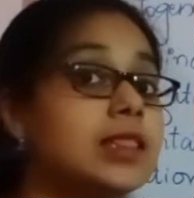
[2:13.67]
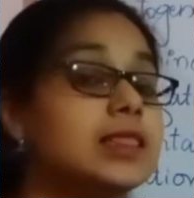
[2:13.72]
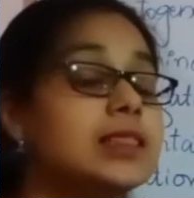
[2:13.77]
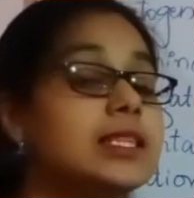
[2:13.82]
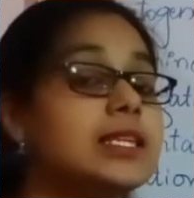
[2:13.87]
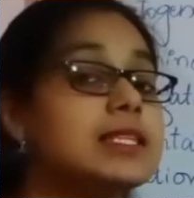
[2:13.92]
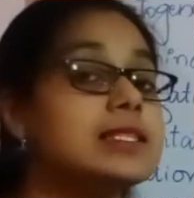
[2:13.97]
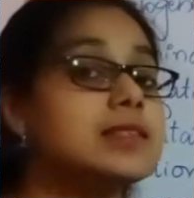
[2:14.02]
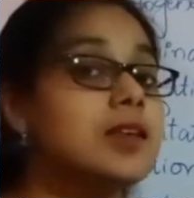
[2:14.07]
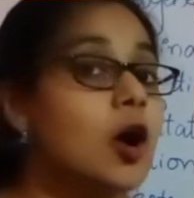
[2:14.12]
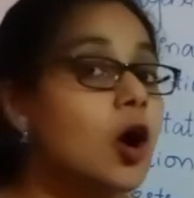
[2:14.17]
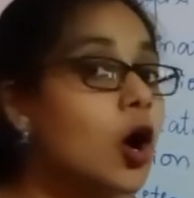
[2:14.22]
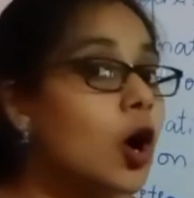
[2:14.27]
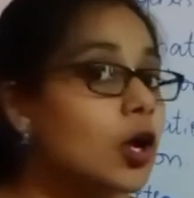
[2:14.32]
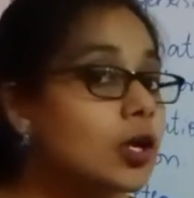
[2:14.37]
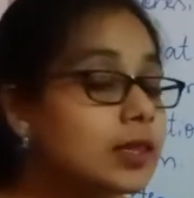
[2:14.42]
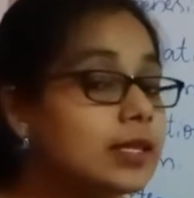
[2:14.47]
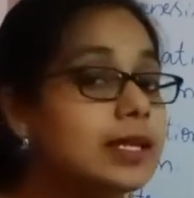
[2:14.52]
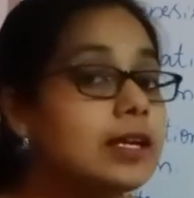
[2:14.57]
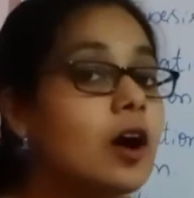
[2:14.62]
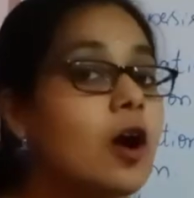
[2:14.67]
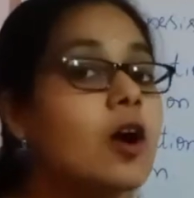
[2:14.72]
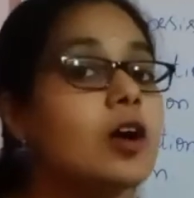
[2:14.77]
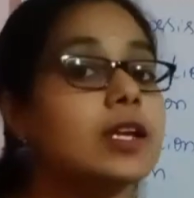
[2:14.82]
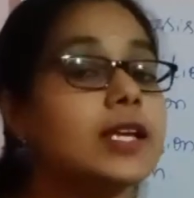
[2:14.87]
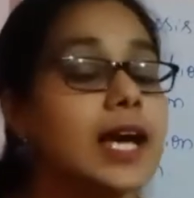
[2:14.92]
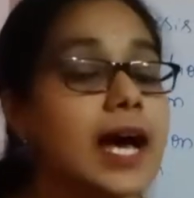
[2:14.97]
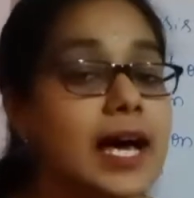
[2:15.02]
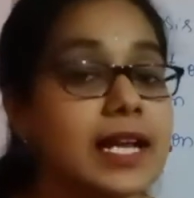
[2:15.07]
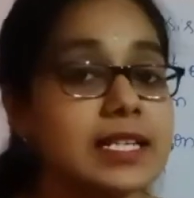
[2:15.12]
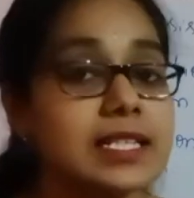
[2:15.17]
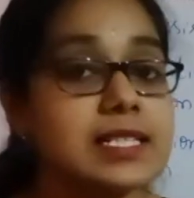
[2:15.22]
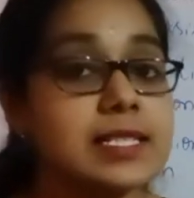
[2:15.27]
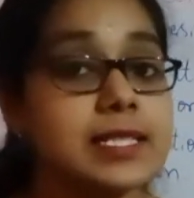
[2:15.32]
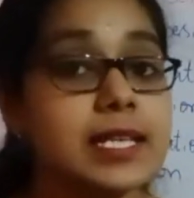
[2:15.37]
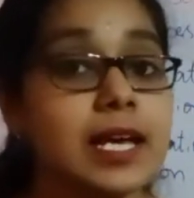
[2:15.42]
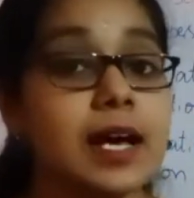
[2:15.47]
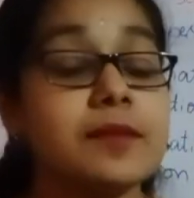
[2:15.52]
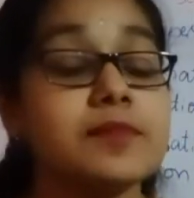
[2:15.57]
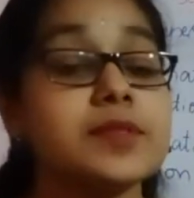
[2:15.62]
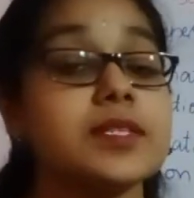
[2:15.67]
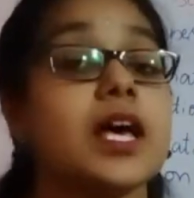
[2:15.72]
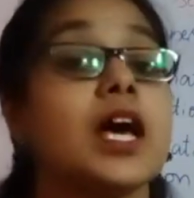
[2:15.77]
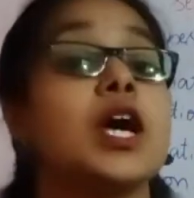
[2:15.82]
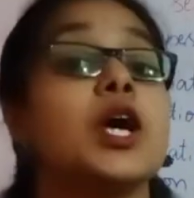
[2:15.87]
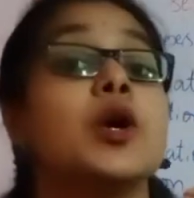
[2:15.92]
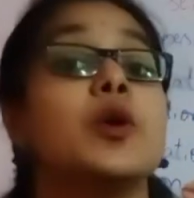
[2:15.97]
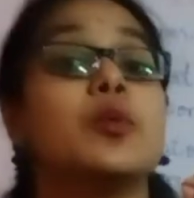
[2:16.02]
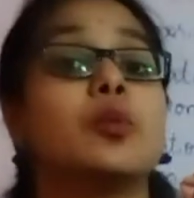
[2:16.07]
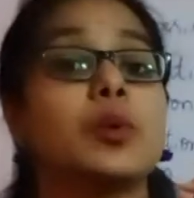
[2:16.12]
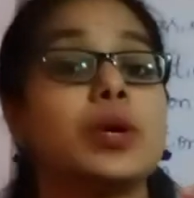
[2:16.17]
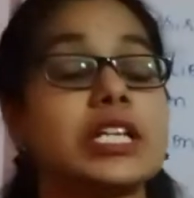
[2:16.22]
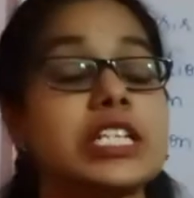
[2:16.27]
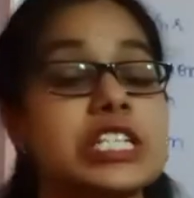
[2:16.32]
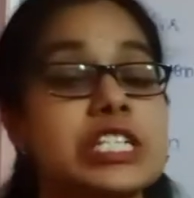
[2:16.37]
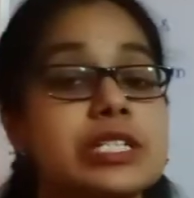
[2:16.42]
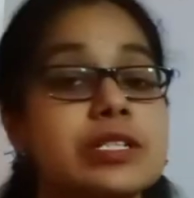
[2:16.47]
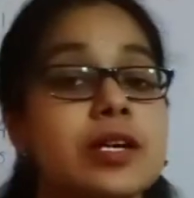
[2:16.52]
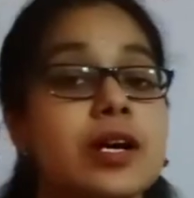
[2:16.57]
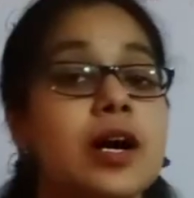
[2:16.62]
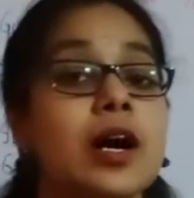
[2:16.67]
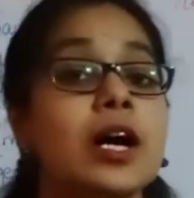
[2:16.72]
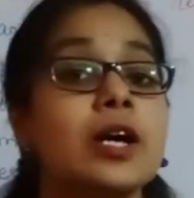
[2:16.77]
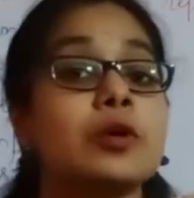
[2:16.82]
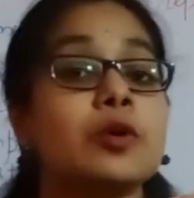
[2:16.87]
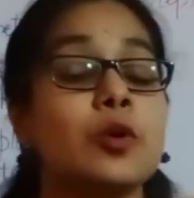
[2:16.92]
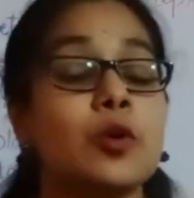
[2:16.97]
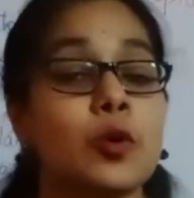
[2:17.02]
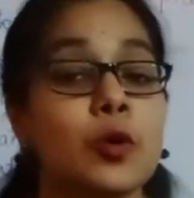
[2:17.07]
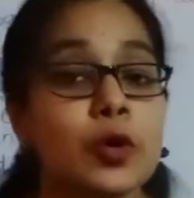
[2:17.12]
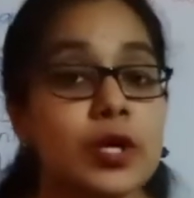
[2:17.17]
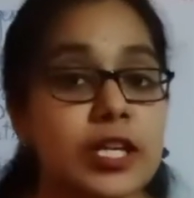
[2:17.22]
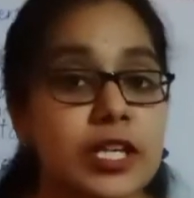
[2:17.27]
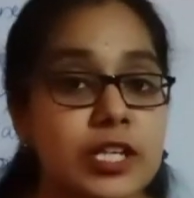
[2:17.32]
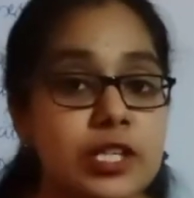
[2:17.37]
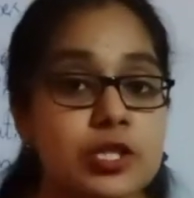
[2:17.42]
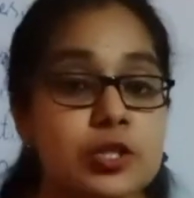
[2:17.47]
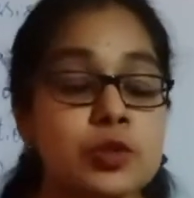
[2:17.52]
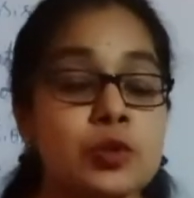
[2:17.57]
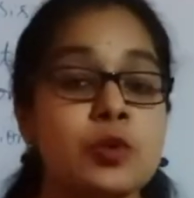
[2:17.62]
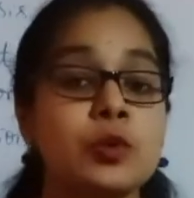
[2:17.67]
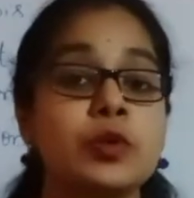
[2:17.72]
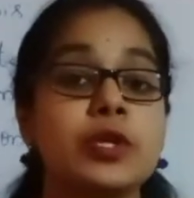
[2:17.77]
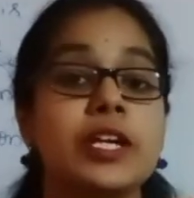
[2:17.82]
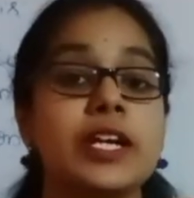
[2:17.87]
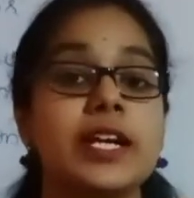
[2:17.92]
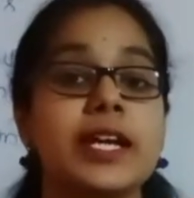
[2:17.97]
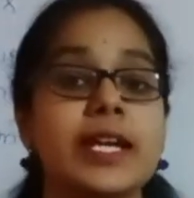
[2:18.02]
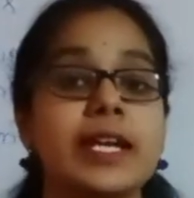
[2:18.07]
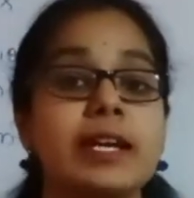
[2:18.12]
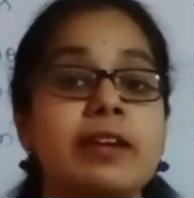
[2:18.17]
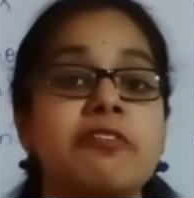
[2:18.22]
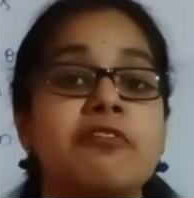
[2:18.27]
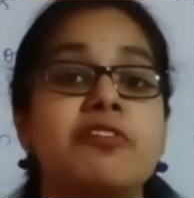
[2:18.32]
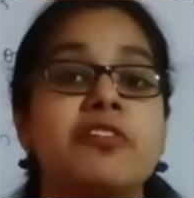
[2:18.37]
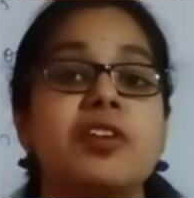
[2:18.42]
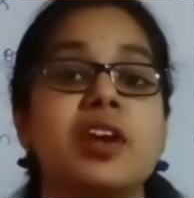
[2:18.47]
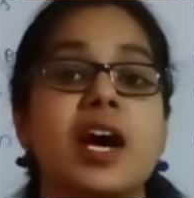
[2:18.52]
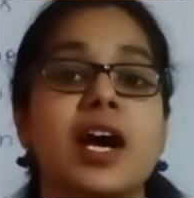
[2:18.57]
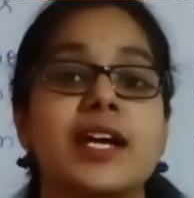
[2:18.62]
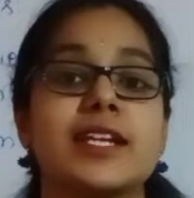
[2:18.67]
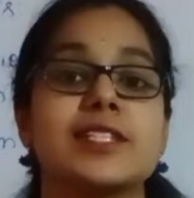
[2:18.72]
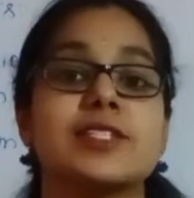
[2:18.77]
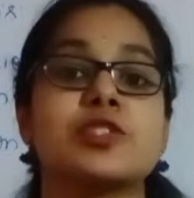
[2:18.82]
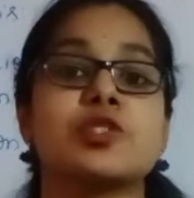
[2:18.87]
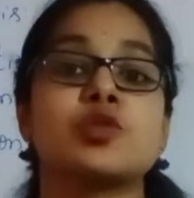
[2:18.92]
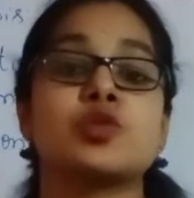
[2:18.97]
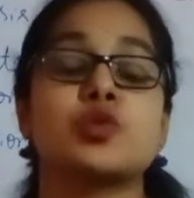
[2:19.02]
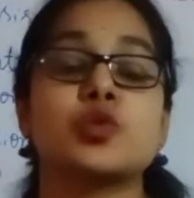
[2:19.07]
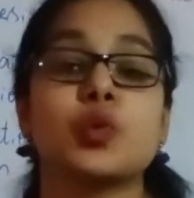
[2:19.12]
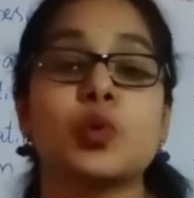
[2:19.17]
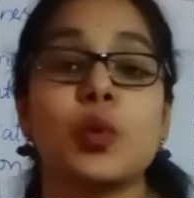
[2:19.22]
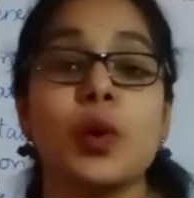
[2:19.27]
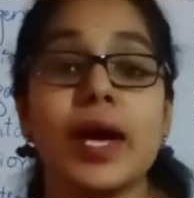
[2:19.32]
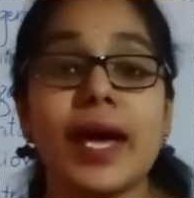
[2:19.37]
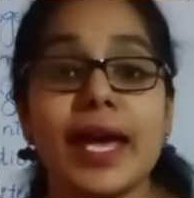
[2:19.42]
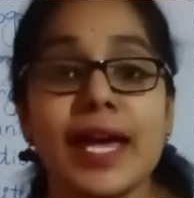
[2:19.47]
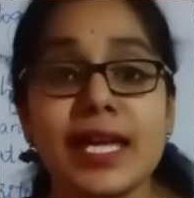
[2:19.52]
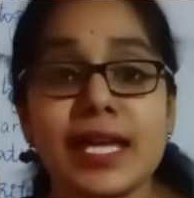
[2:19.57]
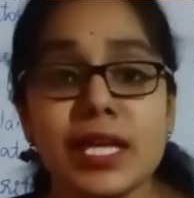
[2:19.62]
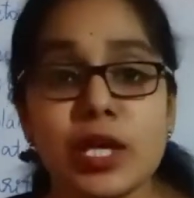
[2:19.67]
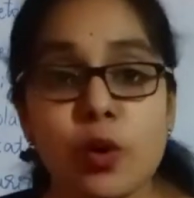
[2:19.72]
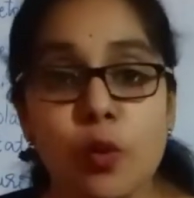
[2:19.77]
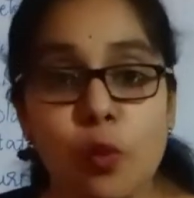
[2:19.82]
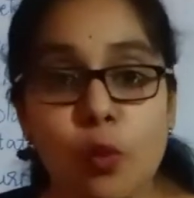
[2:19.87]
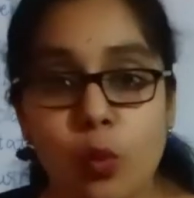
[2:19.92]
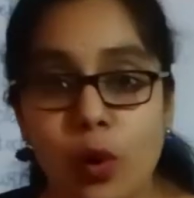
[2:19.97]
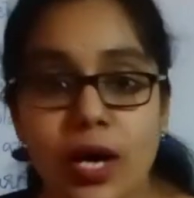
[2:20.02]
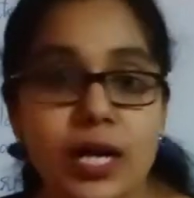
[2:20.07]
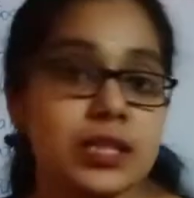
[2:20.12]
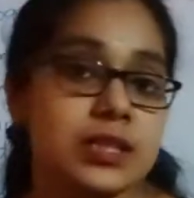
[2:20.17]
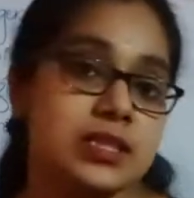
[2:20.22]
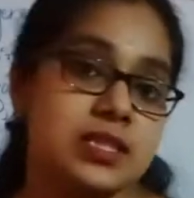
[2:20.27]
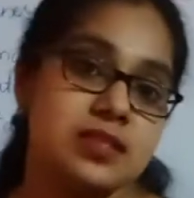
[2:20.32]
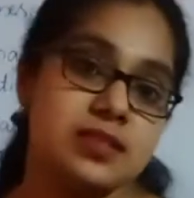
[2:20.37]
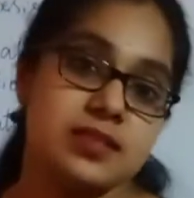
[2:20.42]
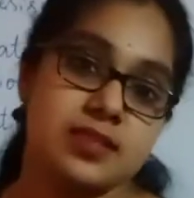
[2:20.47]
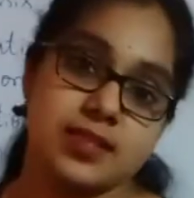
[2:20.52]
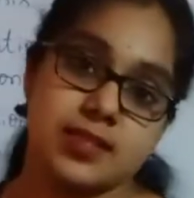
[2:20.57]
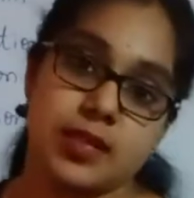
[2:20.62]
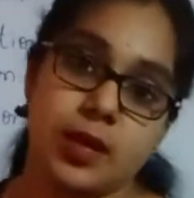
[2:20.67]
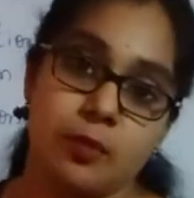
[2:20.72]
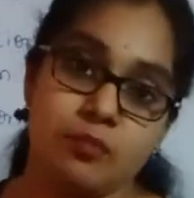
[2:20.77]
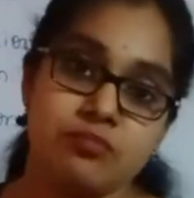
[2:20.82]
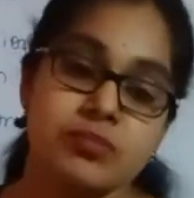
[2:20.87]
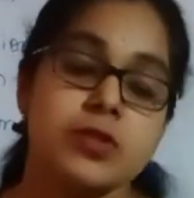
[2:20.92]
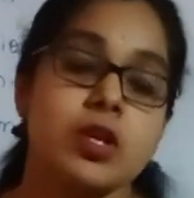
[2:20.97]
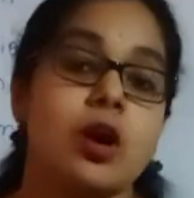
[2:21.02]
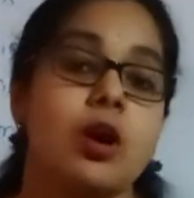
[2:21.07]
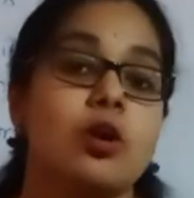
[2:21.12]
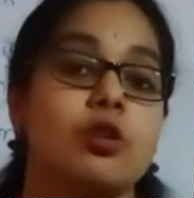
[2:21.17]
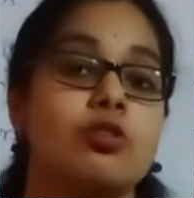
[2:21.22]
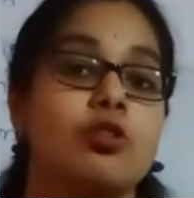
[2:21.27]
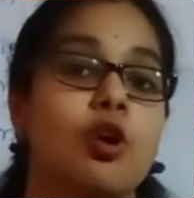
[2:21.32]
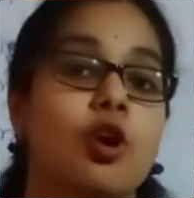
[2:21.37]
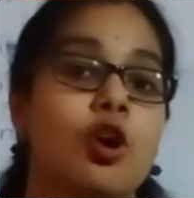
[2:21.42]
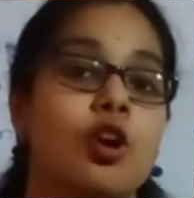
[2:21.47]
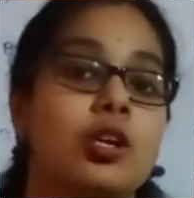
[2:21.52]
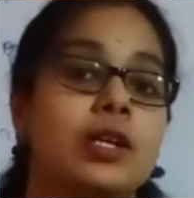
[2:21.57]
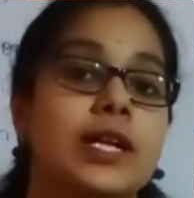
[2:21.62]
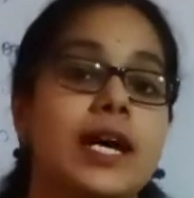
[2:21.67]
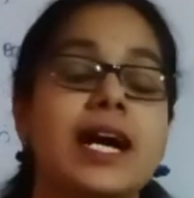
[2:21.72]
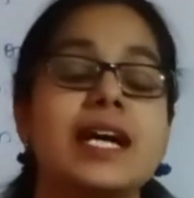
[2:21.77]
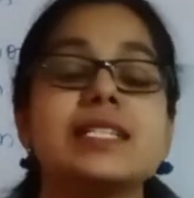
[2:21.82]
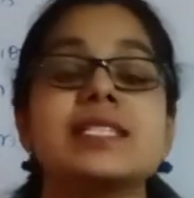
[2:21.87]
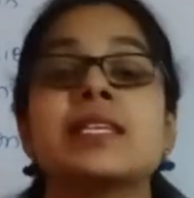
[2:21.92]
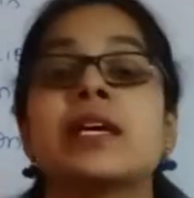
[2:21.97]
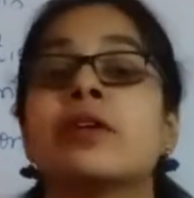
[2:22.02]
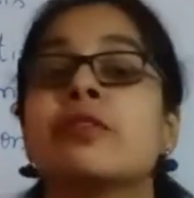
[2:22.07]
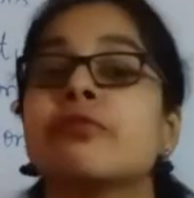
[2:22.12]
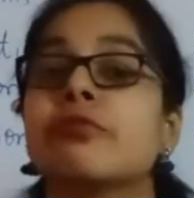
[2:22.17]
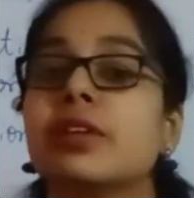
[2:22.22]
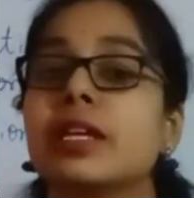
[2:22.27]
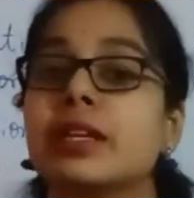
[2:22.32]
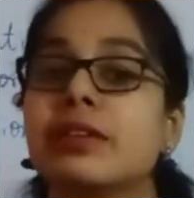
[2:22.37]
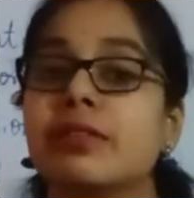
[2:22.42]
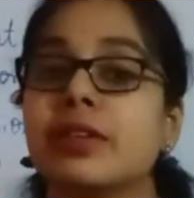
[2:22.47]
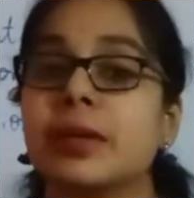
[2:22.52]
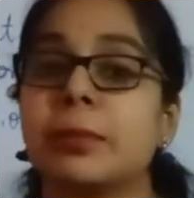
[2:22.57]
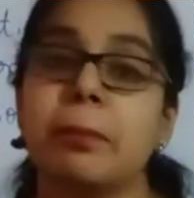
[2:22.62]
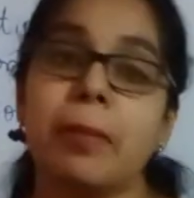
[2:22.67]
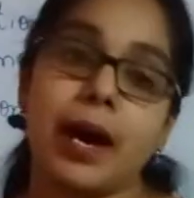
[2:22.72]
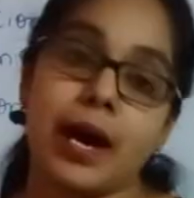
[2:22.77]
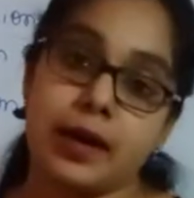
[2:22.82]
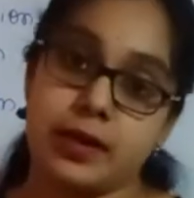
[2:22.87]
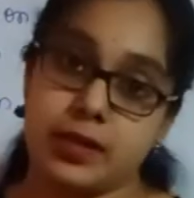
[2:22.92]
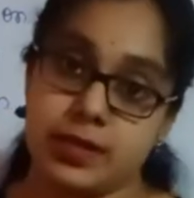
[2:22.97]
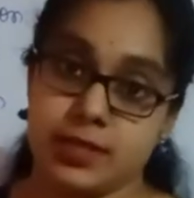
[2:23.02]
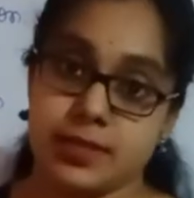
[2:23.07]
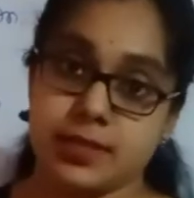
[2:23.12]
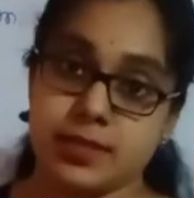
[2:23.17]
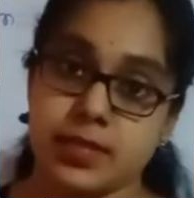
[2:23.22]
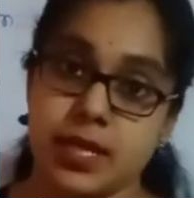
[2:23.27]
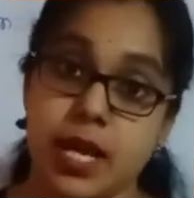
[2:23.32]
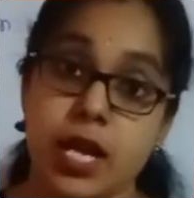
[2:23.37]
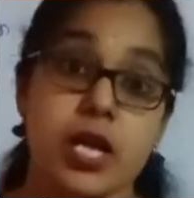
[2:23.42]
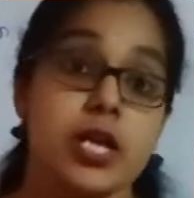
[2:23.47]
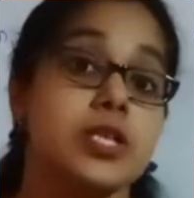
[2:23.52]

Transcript: These are the organisms which are going to give rise to young ones are called as viviparous.